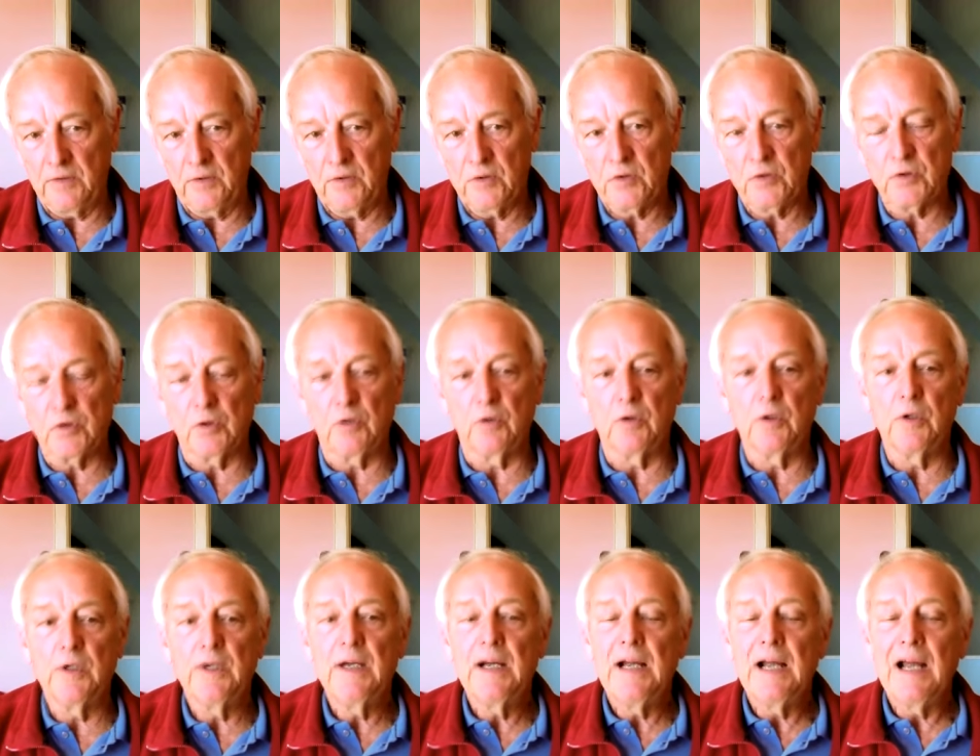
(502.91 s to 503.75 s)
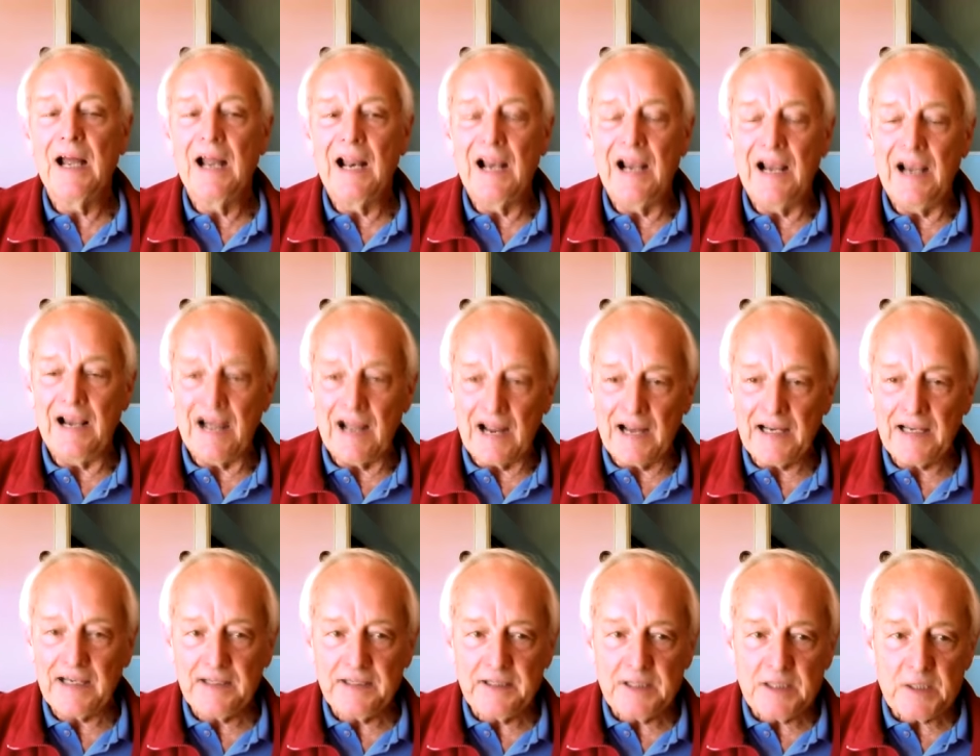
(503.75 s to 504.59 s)
So
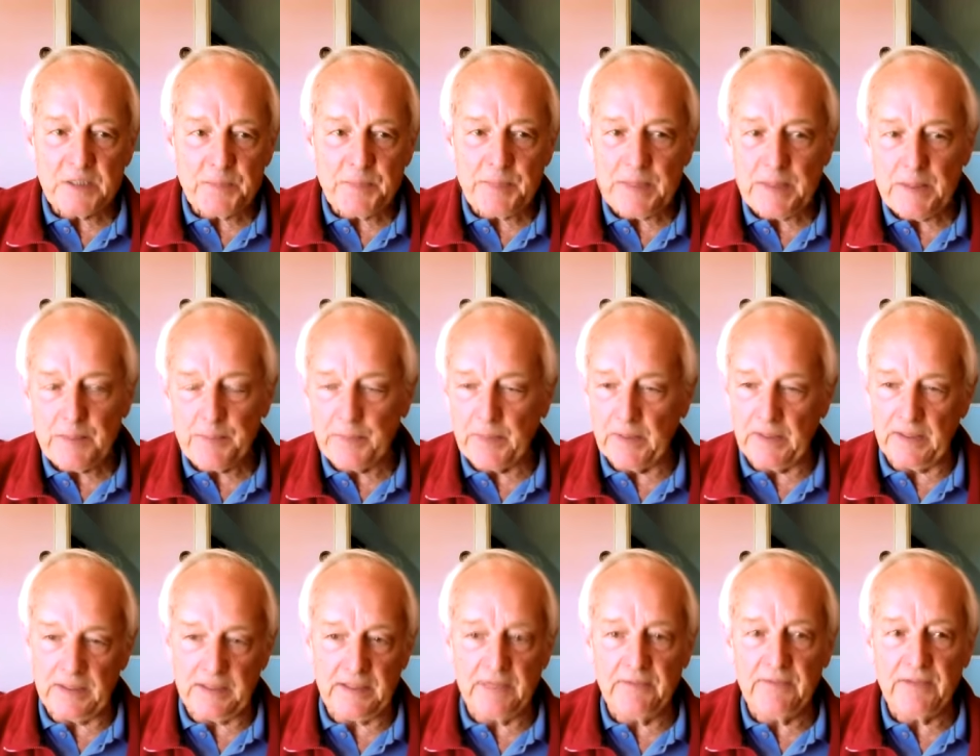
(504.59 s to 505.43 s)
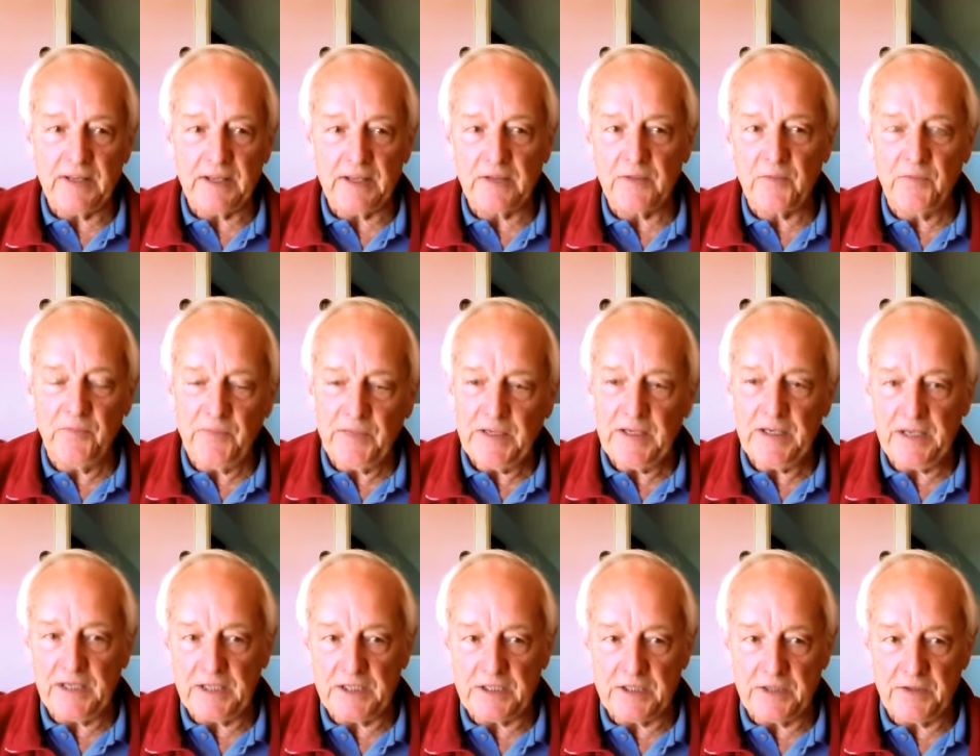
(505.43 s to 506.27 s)
like these people in that
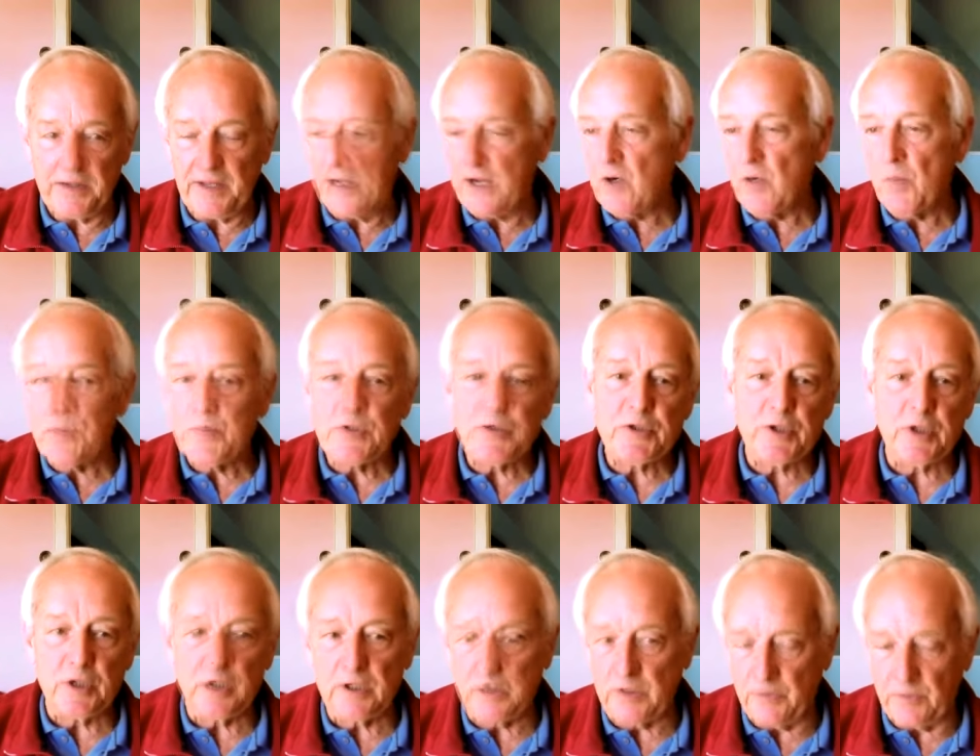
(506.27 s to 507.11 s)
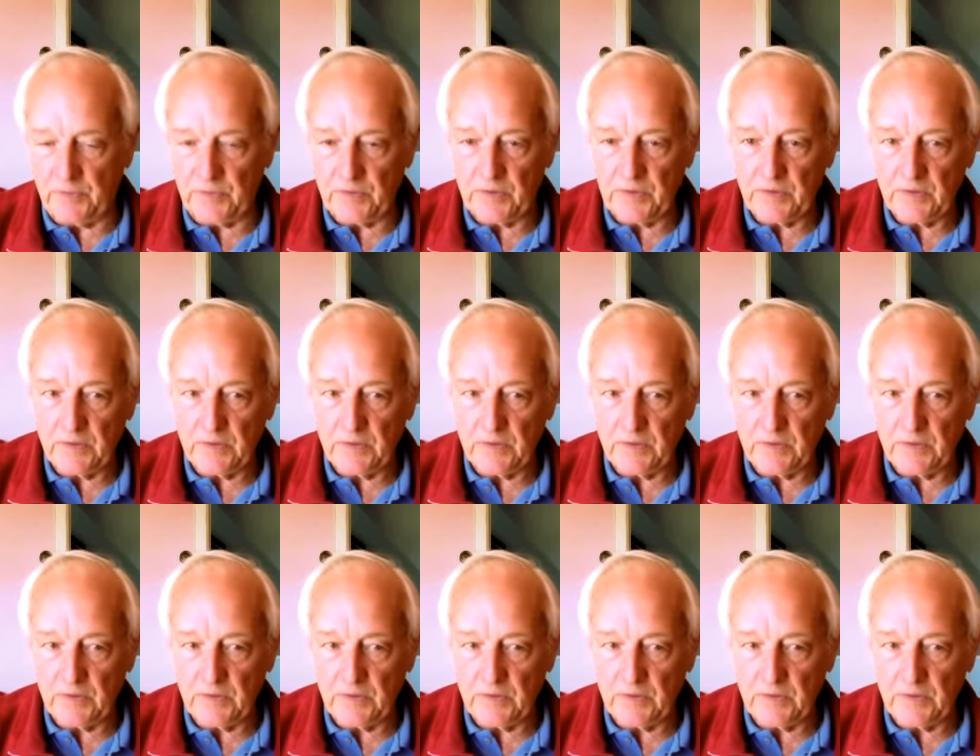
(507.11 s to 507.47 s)
village, they observe